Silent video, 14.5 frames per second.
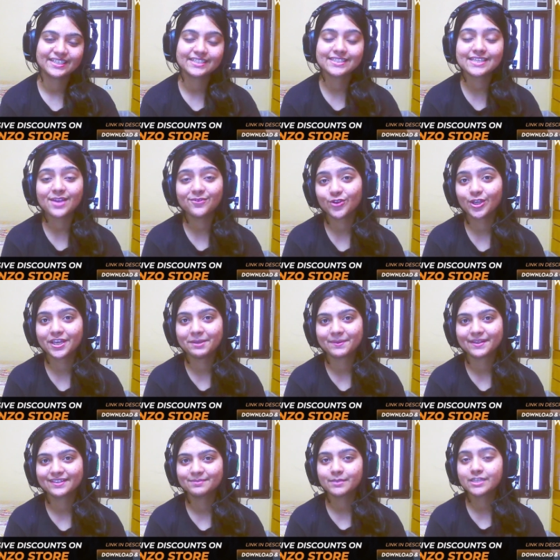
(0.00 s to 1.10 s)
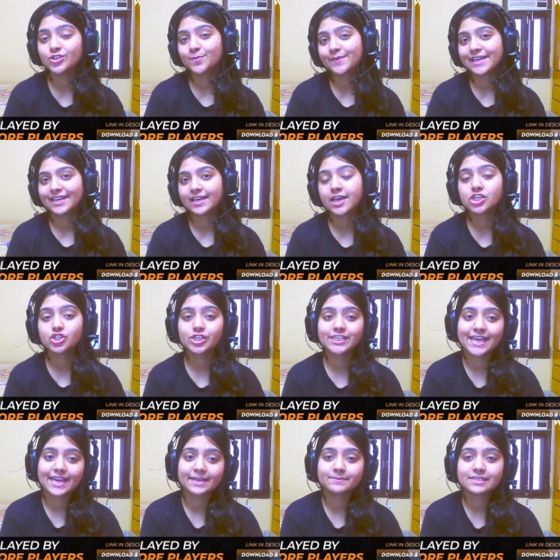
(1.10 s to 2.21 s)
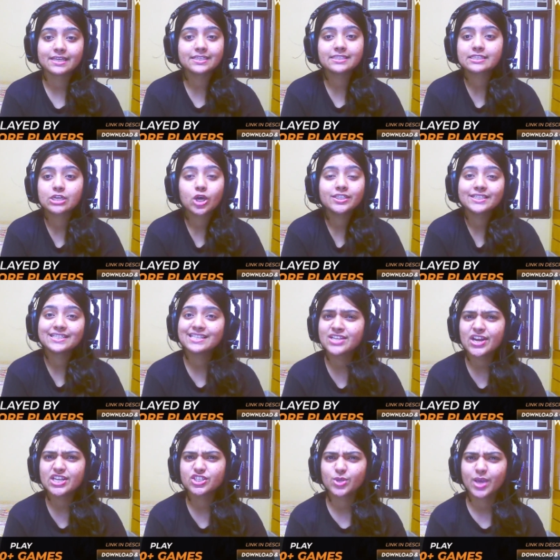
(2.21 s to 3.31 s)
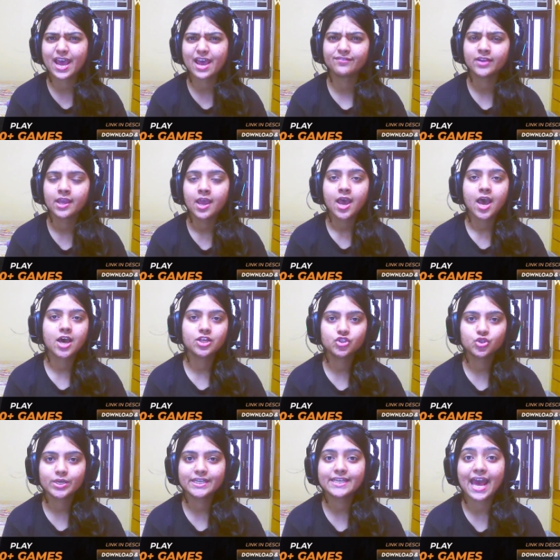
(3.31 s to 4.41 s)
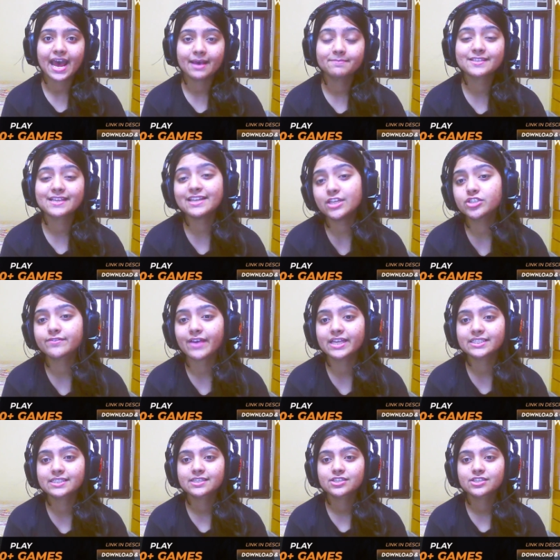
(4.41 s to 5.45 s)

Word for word: It's time for gaming, but to play 100 games, it is not necessary to have 100 apps in your device.